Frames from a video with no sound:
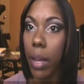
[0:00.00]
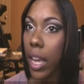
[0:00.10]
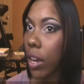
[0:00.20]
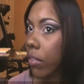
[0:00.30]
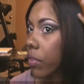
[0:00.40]

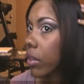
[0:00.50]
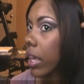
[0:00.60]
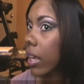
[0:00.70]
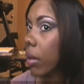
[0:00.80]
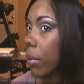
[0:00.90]
my hair feel
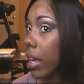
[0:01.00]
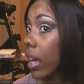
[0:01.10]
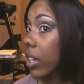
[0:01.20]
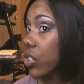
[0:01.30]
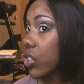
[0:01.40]
like oh my
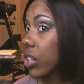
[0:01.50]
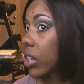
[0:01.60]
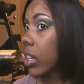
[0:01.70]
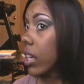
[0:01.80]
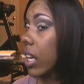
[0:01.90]
gosh
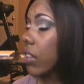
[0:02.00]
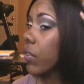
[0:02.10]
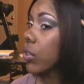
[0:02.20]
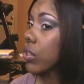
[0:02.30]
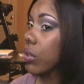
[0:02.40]
it
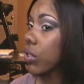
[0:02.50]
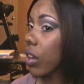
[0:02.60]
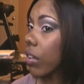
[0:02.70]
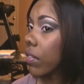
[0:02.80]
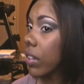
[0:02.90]
feels so
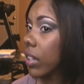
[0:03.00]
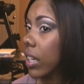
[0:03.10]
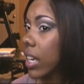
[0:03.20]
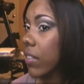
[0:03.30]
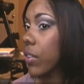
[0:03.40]
soft
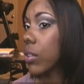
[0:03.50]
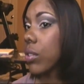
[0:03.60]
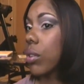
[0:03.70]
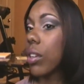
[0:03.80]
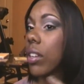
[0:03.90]
it feels
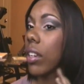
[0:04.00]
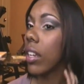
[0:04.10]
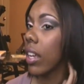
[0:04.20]
so good